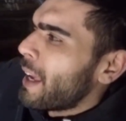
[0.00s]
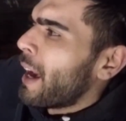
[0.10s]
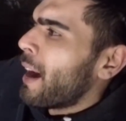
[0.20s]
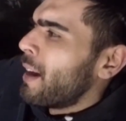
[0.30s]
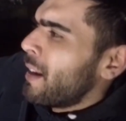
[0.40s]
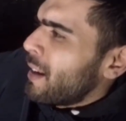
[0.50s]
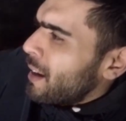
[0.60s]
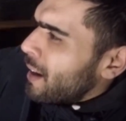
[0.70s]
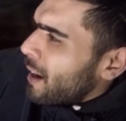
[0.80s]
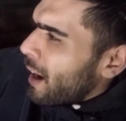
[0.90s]
here.
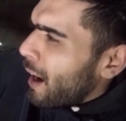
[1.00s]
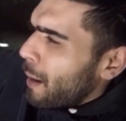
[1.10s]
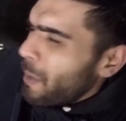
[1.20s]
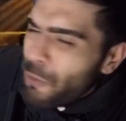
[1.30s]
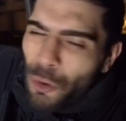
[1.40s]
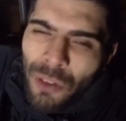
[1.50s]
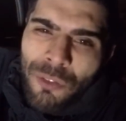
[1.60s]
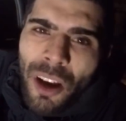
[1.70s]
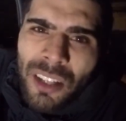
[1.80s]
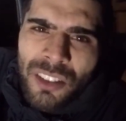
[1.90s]
I thought the
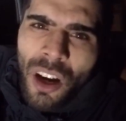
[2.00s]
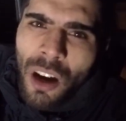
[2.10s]
first